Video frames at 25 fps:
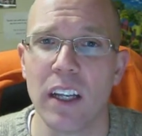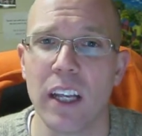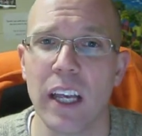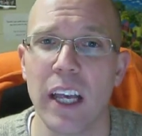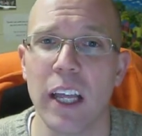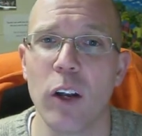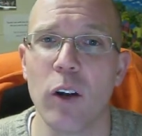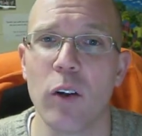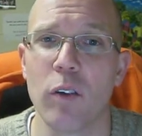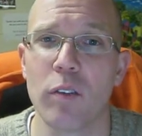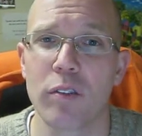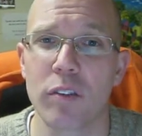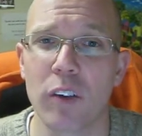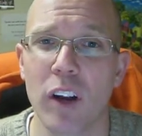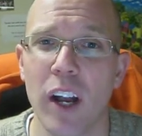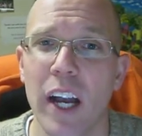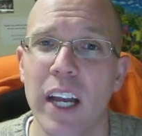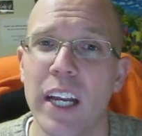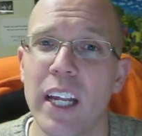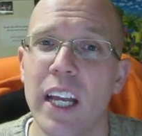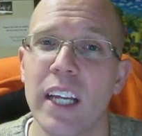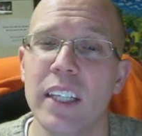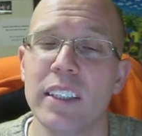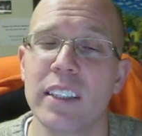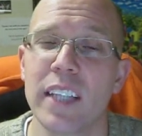And on
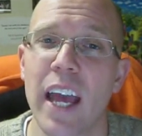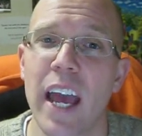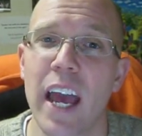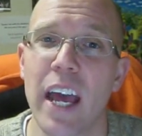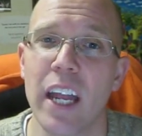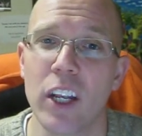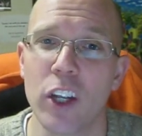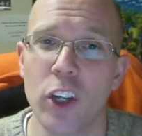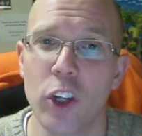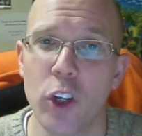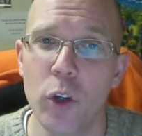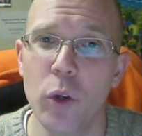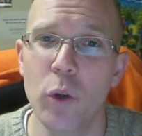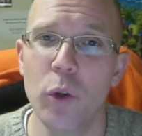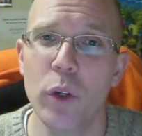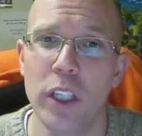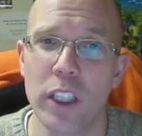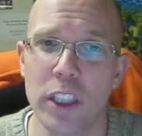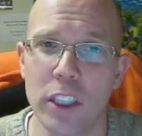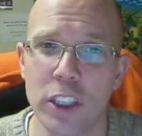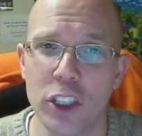Fridays at noon in the